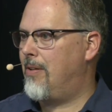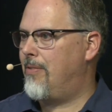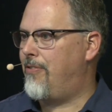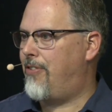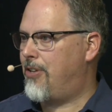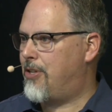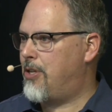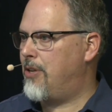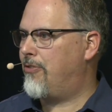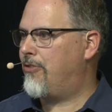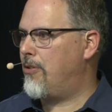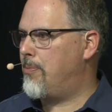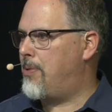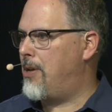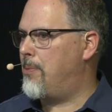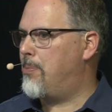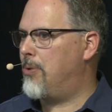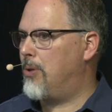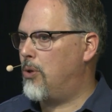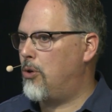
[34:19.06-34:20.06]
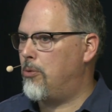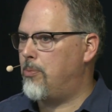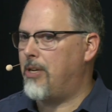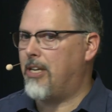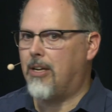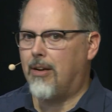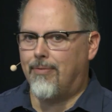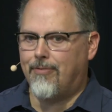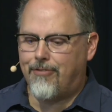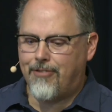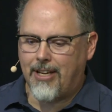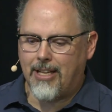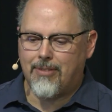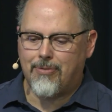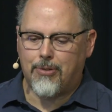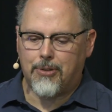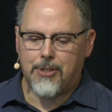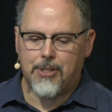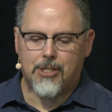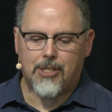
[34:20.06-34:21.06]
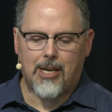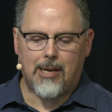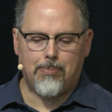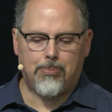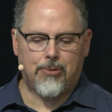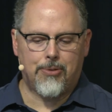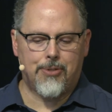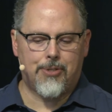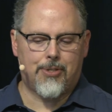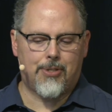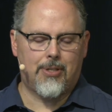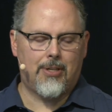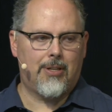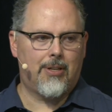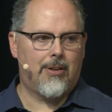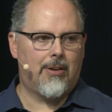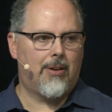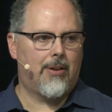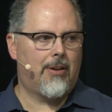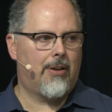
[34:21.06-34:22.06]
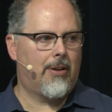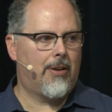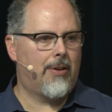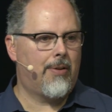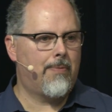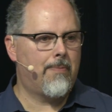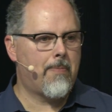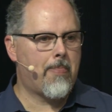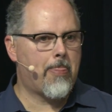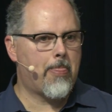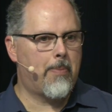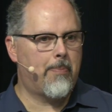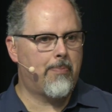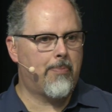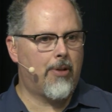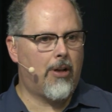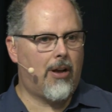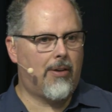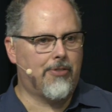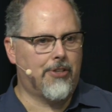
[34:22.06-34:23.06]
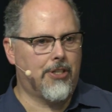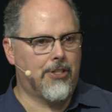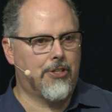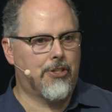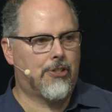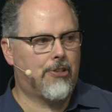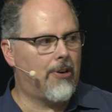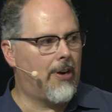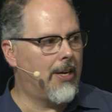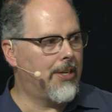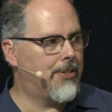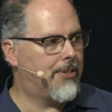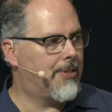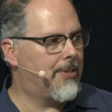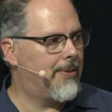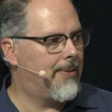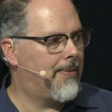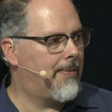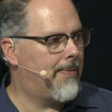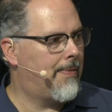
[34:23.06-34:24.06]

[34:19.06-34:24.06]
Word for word: Fishing for people who would become faithful disciples of Jesus Christ.